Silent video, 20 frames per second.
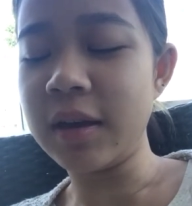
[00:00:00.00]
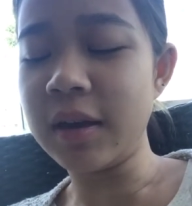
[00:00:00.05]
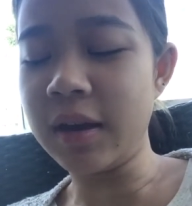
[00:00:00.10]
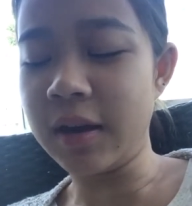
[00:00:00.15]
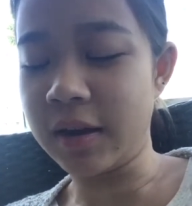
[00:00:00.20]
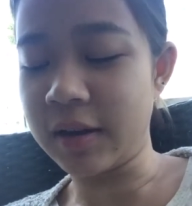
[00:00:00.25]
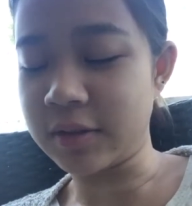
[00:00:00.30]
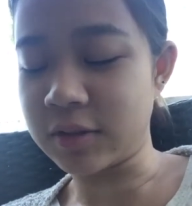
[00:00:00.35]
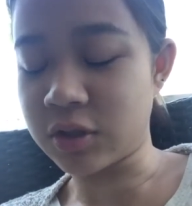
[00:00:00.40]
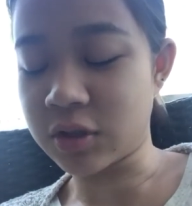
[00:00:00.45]

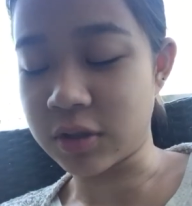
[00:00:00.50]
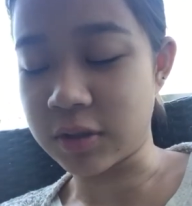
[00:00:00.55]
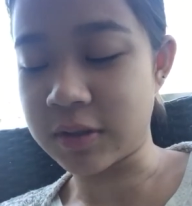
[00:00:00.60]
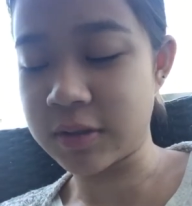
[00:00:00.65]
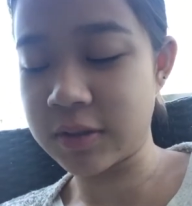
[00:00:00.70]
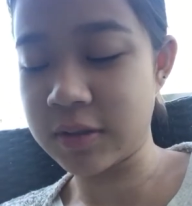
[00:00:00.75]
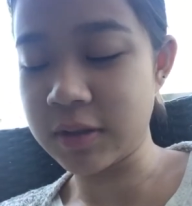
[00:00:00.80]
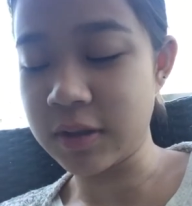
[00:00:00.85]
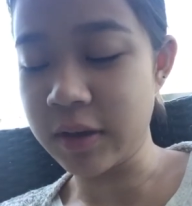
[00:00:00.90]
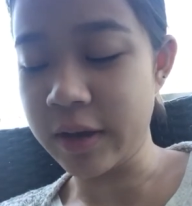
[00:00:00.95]
it is
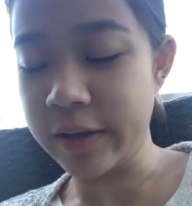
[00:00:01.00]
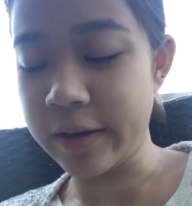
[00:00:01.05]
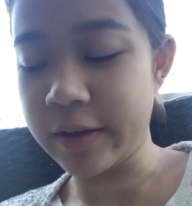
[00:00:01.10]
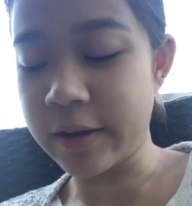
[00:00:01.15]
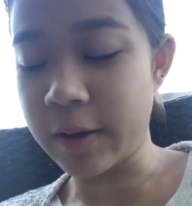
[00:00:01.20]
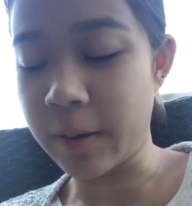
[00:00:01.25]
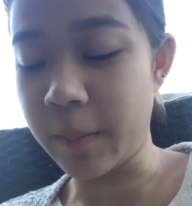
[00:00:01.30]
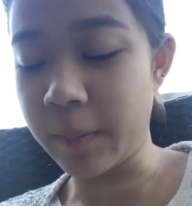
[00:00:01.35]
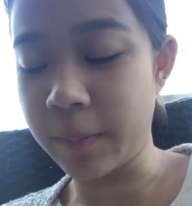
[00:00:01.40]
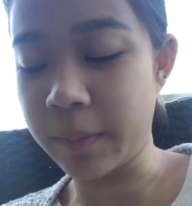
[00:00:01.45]
just a
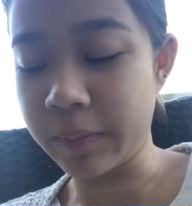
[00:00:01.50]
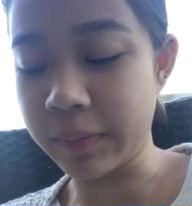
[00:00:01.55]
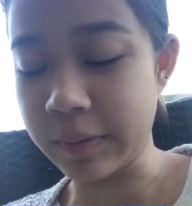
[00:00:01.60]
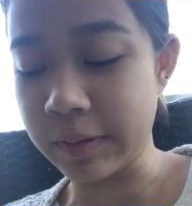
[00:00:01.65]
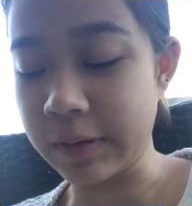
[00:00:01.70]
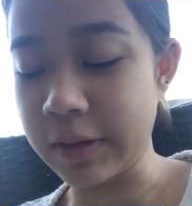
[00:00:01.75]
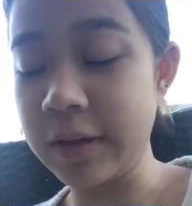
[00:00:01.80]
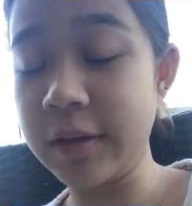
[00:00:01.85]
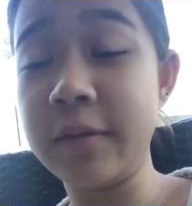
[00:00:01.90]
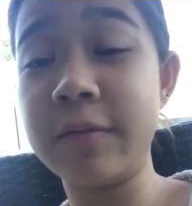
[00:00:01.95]

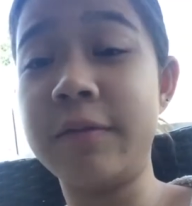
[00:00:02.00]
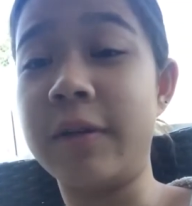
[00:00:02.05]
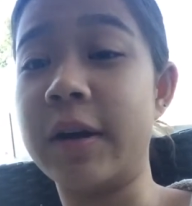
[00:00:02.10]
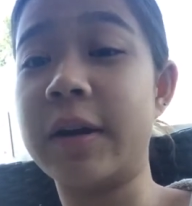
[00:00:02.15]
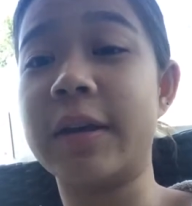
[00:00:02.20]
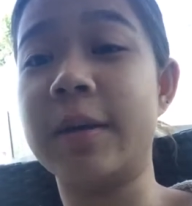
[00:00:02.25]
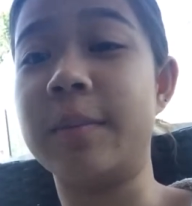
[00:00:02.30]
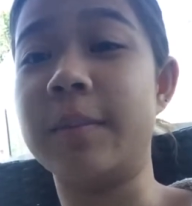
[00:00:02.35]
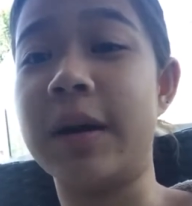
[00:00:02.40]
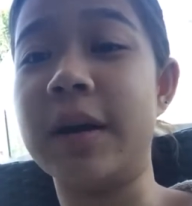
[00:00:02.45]
complete
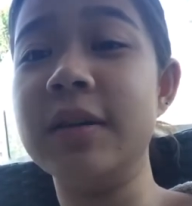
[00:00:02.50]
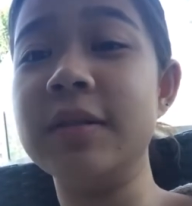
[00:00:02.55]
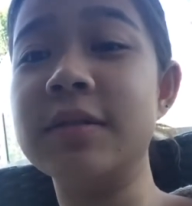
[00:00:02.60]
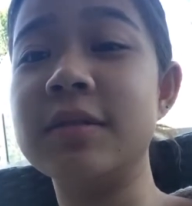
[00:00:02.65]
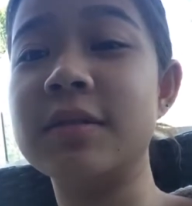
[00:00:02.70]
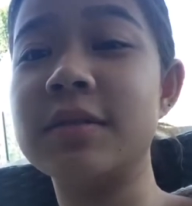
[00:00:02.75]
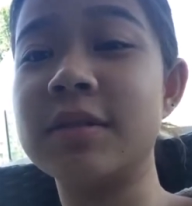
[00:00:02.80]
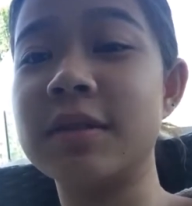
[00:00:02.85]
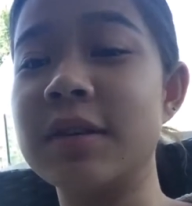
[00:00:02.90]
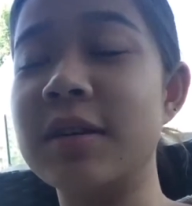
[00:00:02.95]
fucking
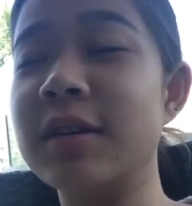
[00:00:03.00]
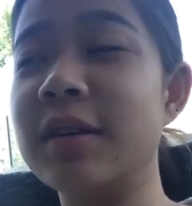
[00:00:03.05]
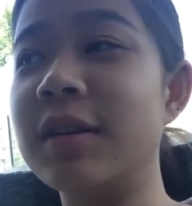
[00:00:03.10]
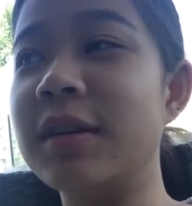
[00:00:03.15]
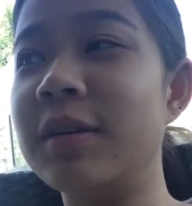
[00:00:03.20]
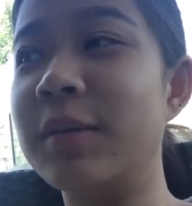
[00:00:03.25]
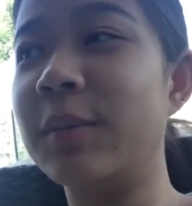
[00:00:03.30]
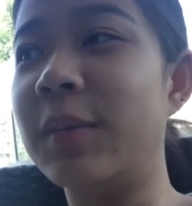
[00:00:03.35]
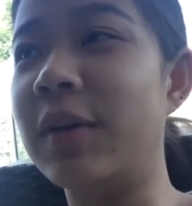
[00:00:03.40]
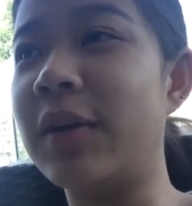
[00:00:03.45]
mess.
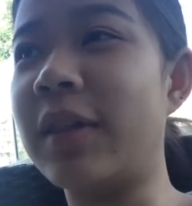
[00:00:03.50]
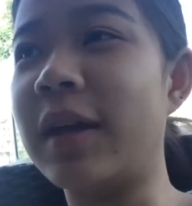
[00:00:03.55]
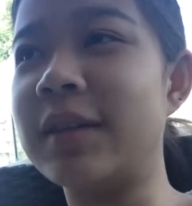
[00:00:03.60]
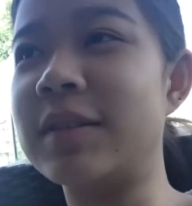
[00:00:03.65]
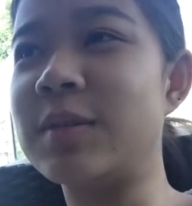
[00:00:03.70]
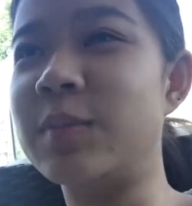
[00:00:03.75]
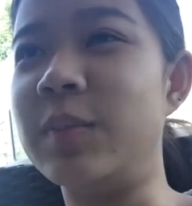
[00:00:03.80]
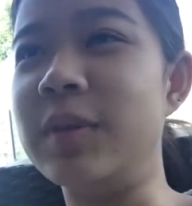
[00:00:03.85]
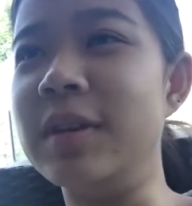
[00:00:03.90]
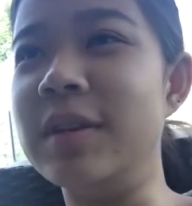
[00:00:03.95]
Well,
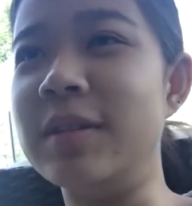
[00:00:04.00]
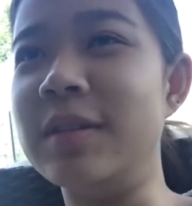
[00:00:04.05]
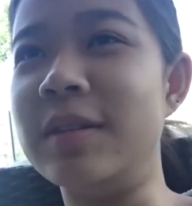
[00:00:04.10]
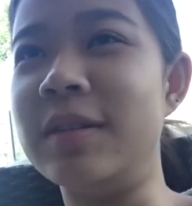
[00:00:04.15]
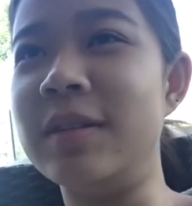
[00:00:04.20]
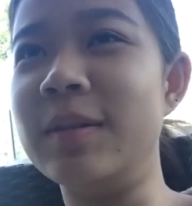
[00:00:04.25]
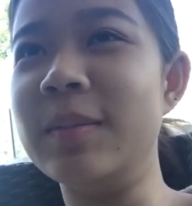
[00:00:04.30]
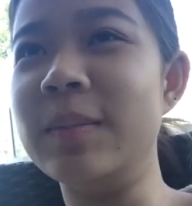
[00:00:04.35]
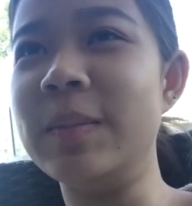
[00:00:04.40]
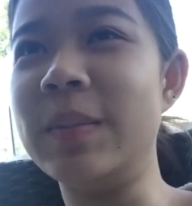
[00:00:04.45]
that's
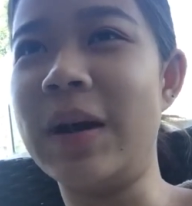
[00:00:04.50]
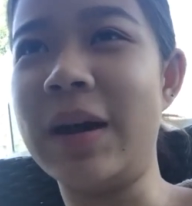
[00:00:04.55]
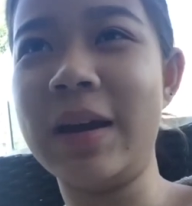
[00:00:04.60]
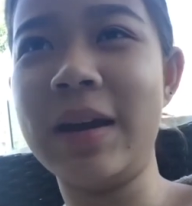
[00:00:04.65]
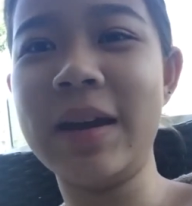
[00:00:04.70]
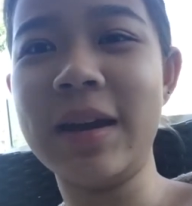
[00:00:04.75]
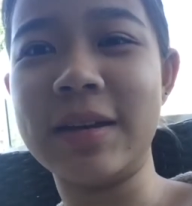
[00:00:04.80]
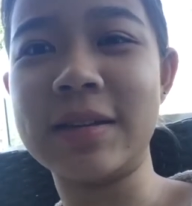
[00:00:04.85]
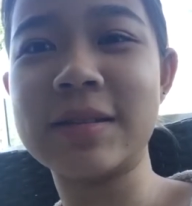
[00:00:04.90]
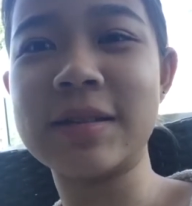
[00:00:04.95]
been
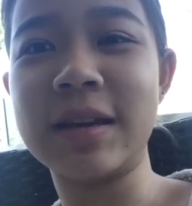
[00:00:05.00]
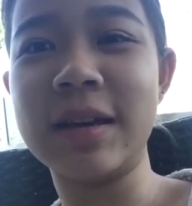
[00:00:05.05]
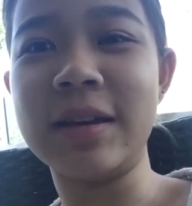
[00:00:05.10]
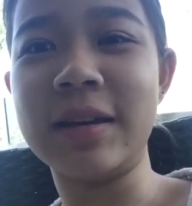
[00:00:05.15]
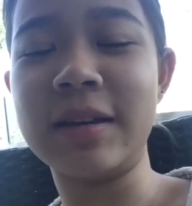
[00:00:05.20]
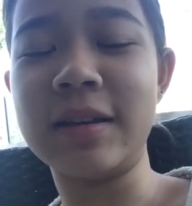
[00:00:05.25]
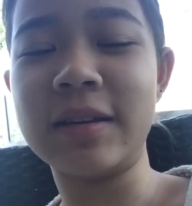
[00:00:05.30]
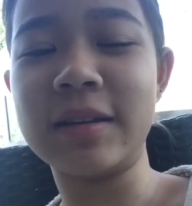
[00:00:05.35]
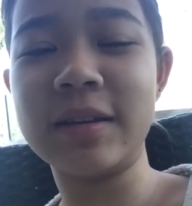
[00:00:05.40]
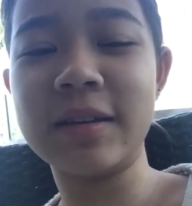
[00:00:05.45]
my
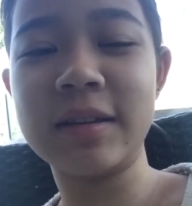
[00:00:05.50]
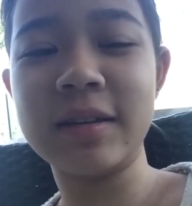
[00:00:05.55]
essay.